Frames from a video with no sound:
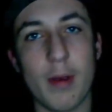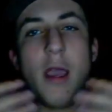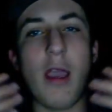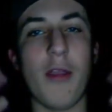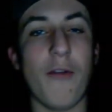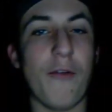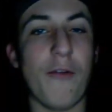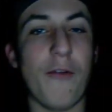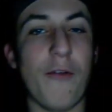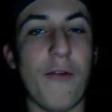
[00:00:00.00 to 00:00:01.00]
in the
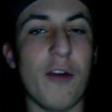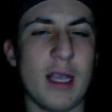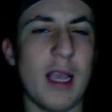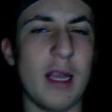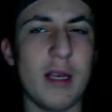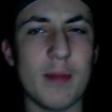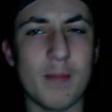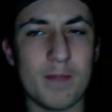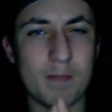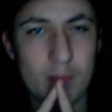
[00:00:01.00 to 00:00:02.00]
first place. And
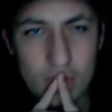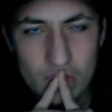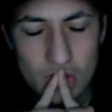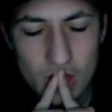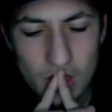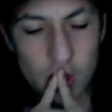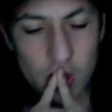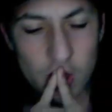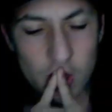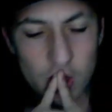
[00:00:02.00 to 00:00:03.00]
you
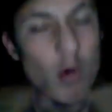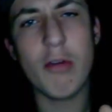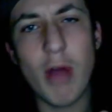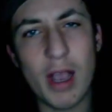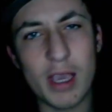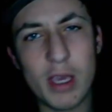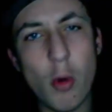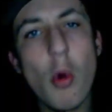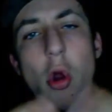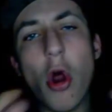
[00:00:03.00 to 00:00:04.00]
are not Iraqi,
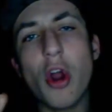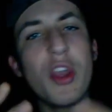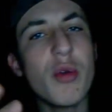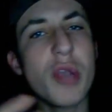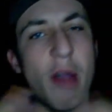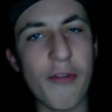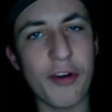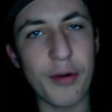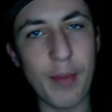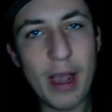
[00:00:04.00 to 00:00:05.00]
or are you
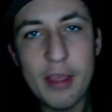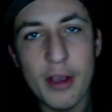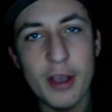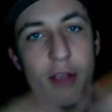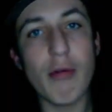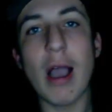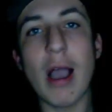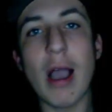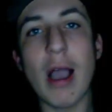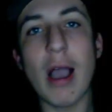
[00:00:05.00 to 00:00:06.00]
governed by the
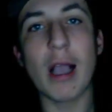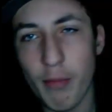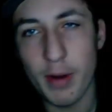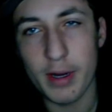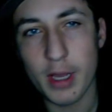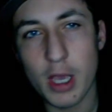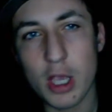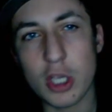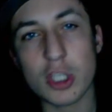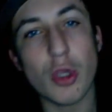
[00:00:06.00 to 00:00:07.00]
Iraqi government?
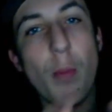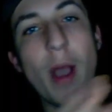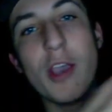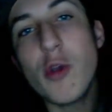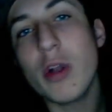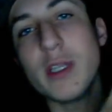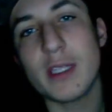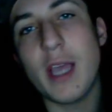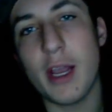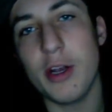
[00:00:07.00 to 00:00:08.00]
So by your
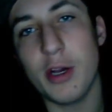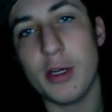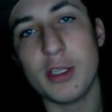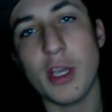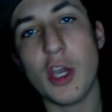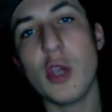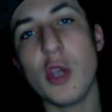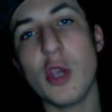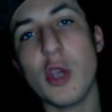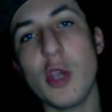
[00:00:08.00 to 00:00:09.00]
standards, you
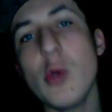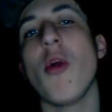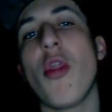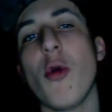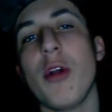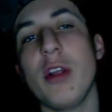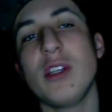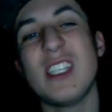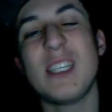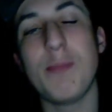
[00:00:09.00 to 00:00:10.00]
have no authority to
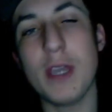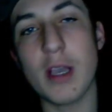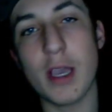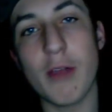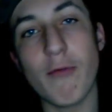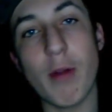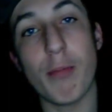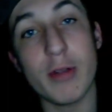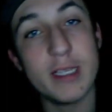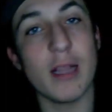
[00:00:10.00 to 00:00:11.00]
speak in
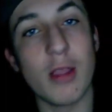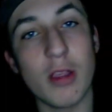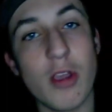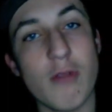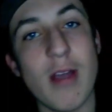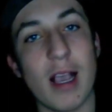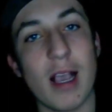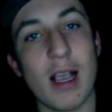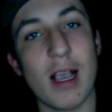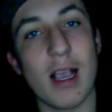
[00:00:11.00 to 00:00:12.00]
representing the Iraqi
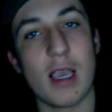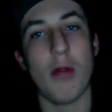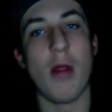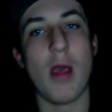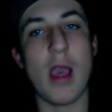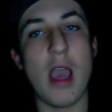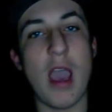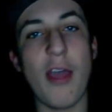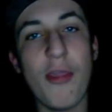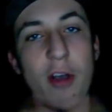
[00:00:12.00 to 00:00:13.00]
people,
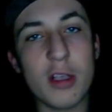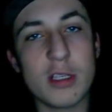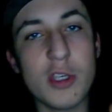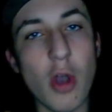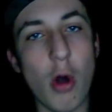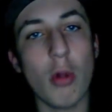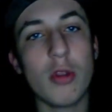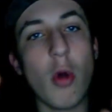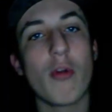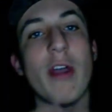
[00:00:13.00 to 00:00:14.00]
and thus you hold
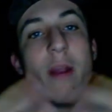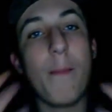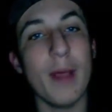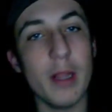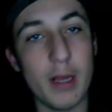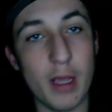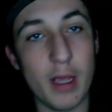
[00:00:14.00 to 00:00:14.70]
no credibility